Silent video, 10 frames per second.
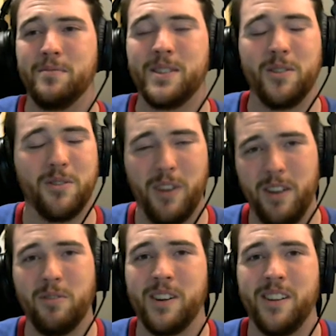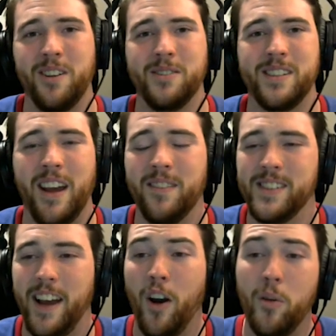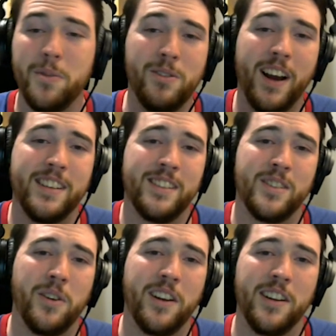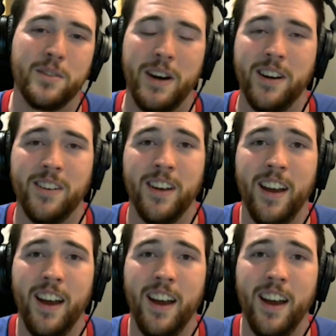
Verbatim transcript: So great work to those devs. I hope you guys enjoyed it as well.